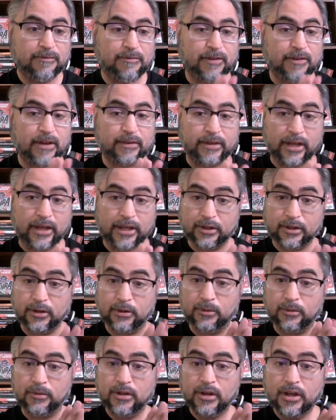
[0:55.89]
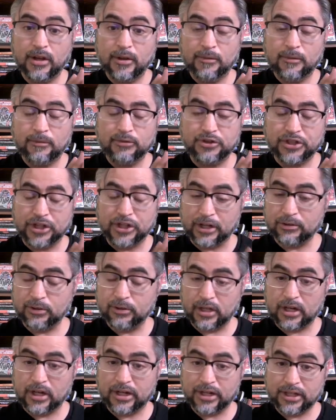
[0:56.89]
like, you know, general
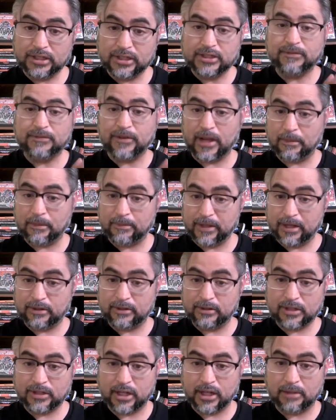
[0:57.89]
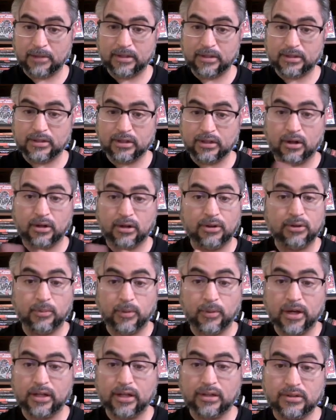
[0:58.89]
audience, family entertainment, all the
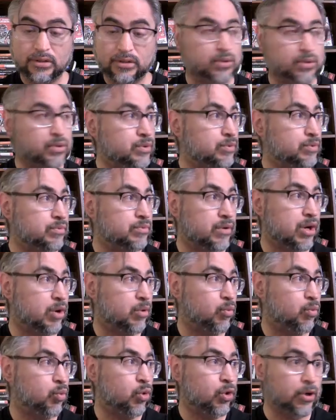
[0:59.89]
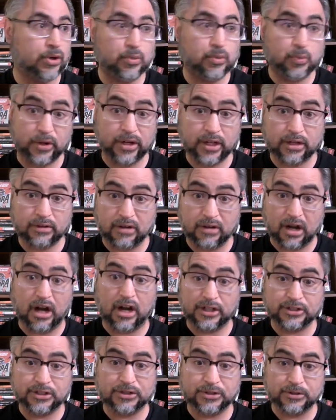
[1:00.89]
way to award-winning,
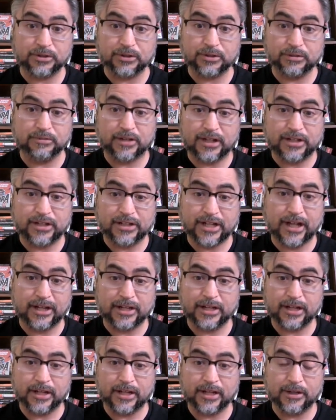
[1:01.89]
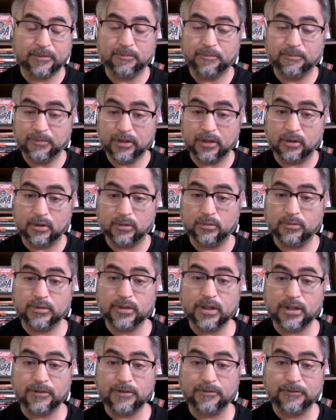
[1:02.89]
Oscar-contending, you know,
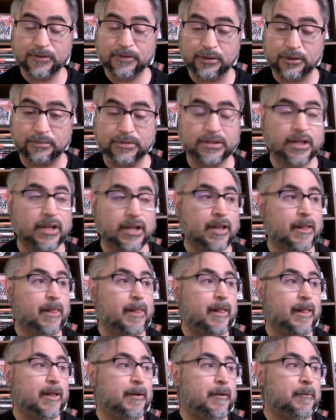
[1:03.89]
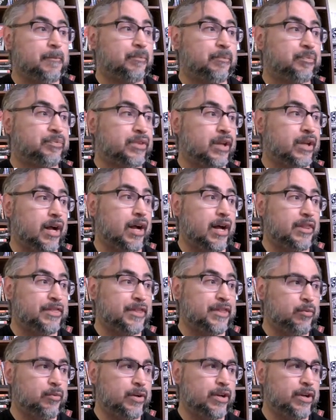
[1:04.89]
films. I think one of